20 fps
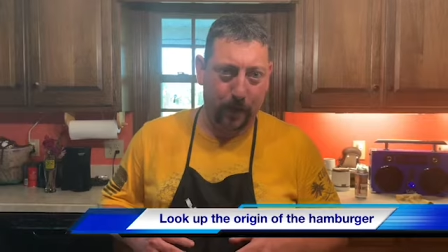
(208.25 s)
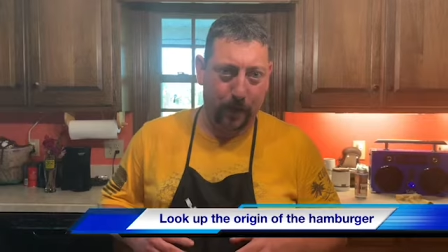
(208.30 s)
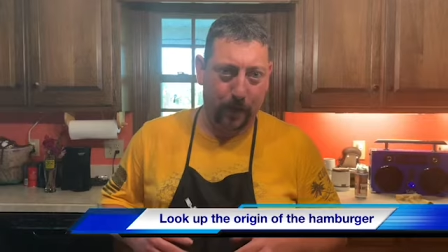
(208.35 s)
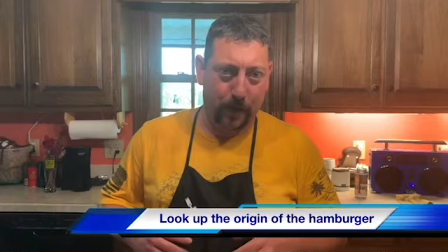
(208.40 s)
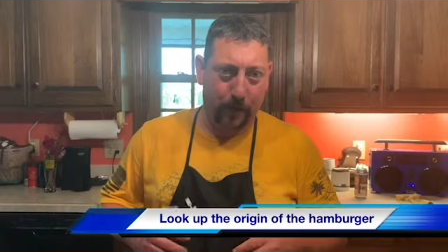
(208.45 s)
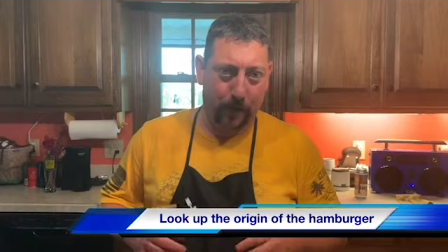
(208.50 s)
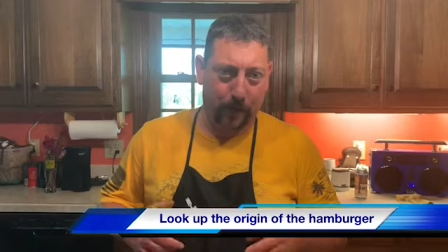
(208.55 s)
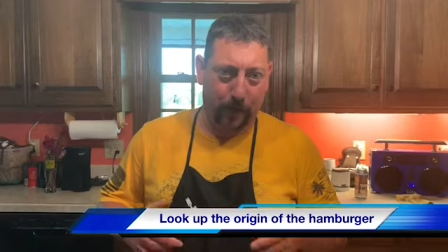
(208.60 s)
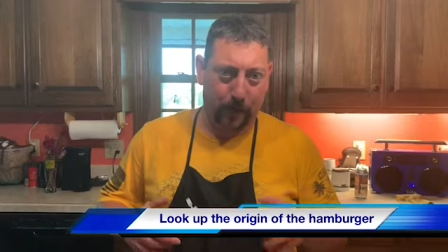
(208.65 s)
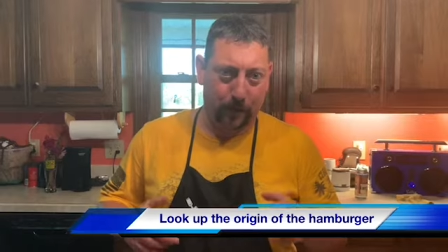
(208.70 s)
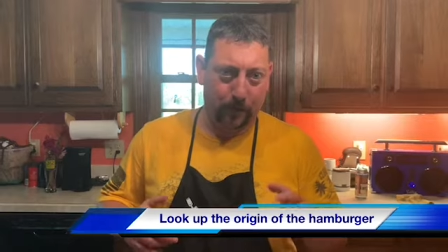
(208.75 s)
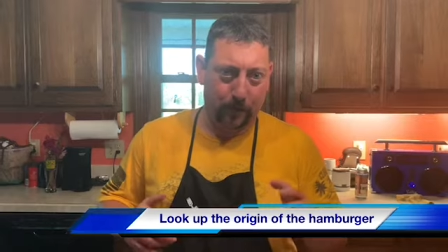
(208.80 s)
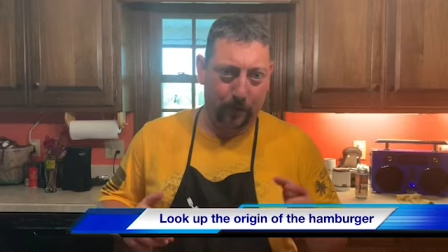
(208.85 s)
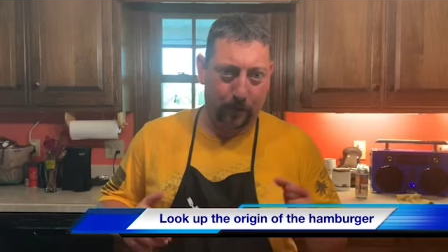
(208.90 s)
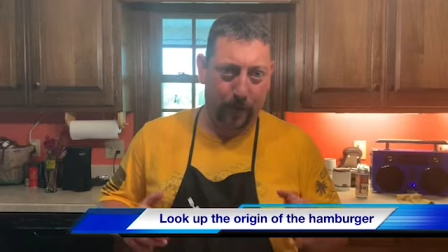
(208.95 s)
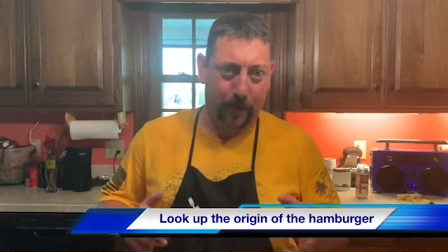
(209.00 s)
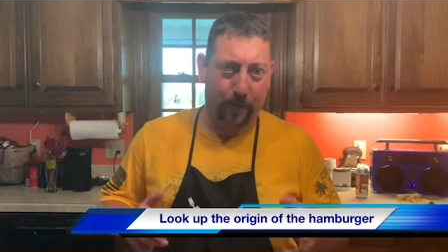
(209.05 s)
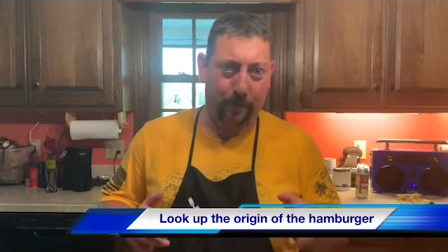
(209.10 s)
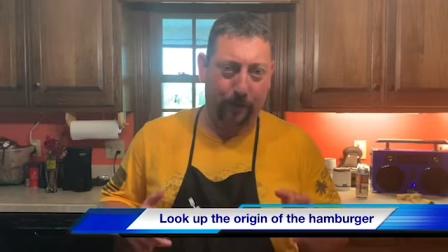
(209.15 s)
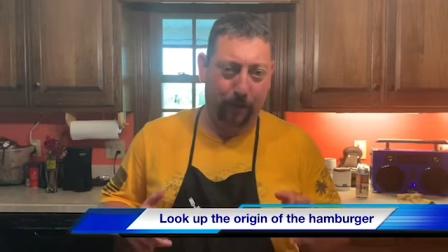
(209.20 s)
He likes
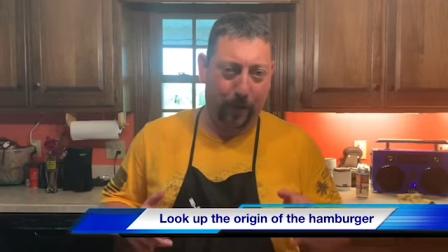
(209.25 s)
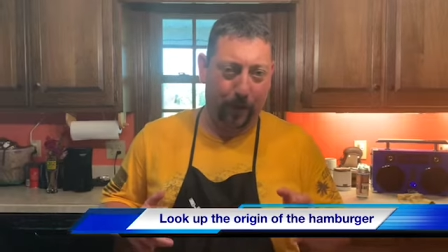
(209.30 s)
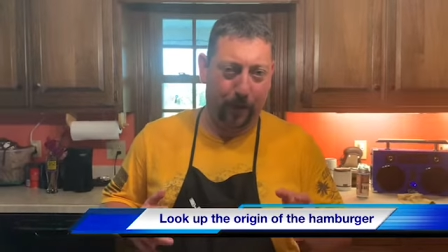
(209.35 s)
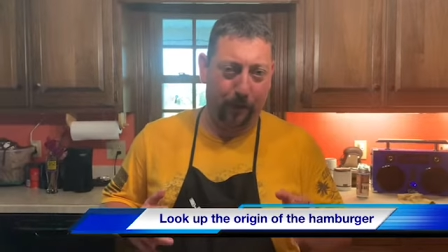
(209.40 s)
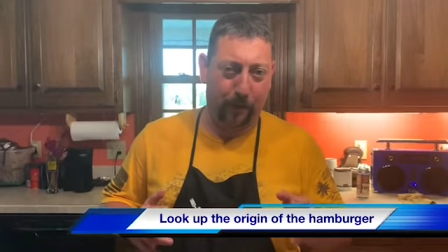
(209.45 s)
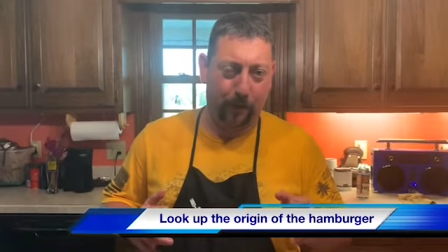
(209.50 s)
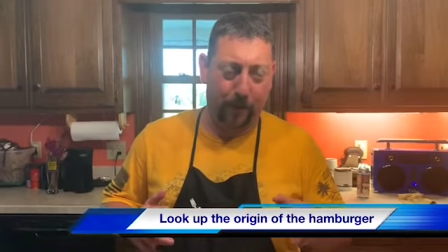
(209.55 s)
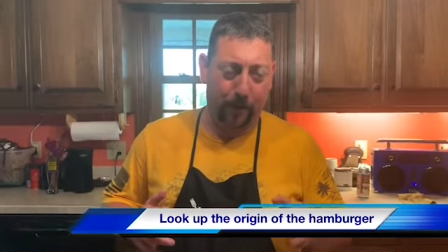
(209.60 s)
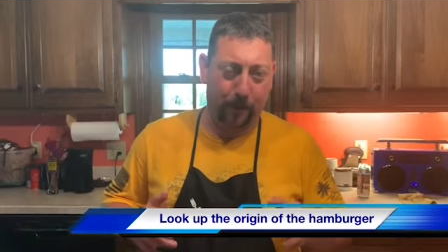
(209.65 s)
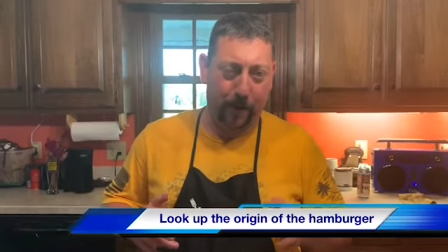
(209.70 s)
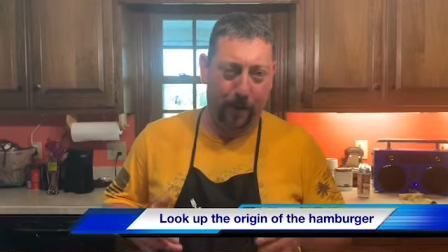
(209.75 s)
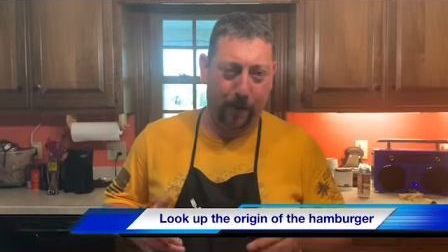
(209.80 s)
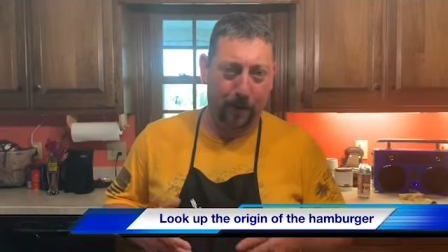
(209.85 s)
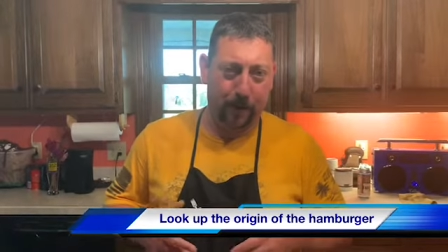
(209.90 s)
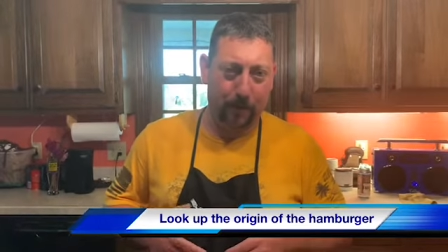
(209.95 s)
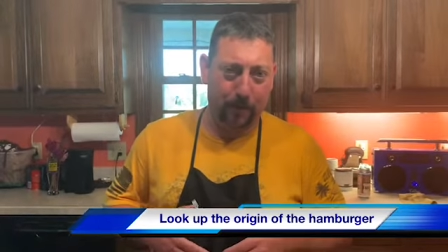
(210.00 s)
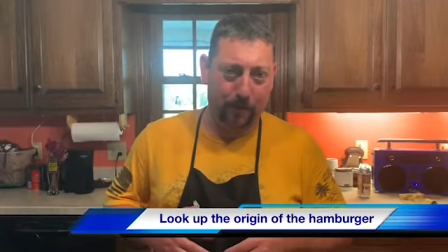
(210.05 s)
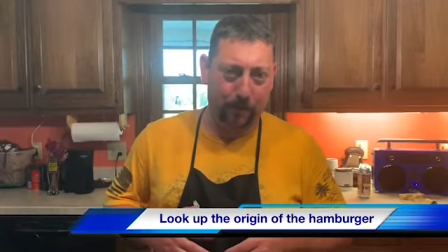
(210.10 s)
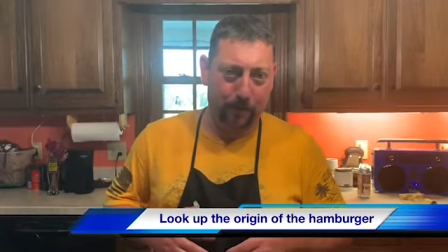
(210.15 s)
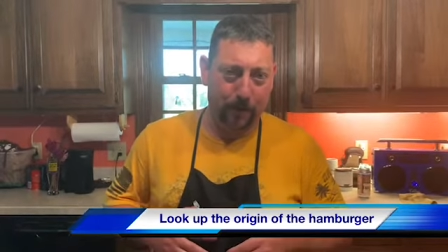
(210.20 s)
meat-flavored meat.